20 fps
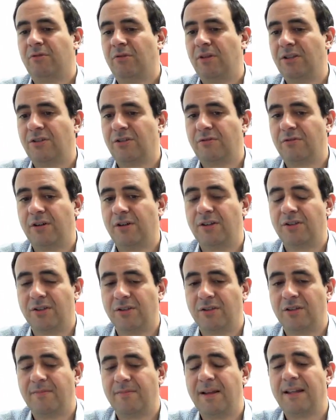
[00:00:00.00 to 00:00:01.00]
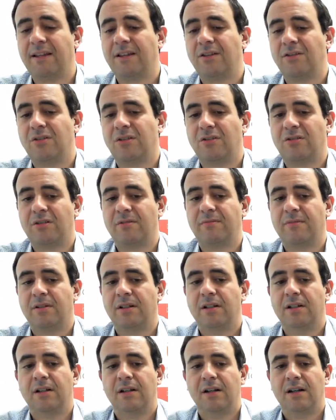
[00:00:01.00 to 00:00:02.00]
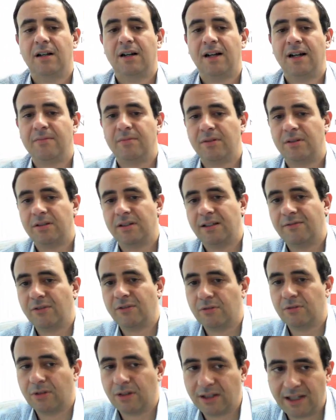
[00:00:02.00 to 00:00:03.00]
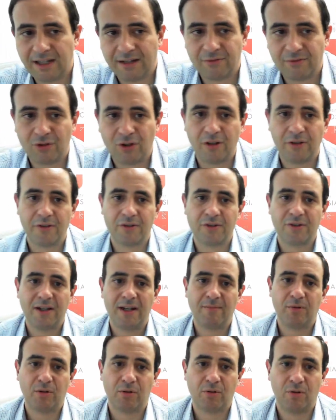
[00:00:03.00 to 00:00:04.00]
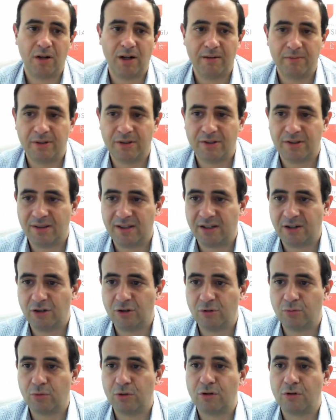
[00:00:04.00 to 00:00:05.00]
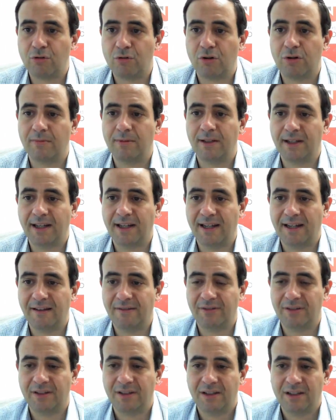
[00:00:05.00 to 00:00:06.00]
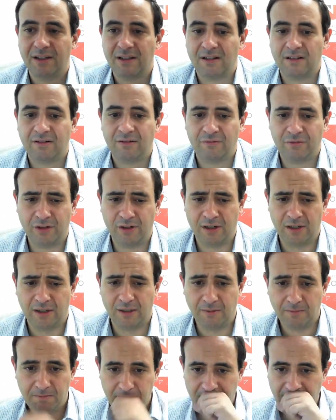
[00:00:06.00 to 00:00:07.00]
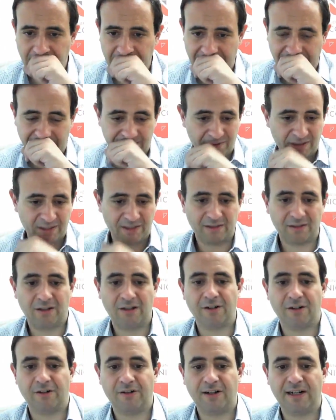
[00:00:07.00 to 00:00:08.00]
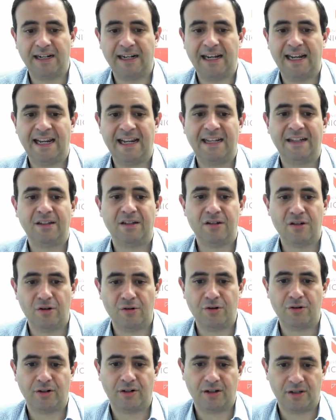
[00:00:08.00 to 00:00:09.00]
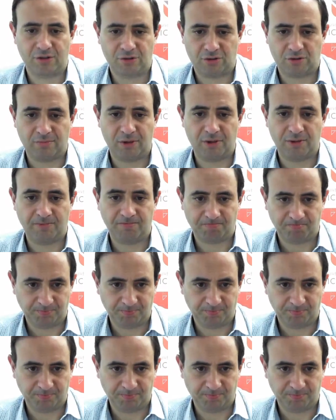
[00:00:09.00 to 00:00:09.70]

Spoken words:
Once it runs into the banking system, I believe you will have all the same requirements that you would normally have for anti-money laundering and know your customer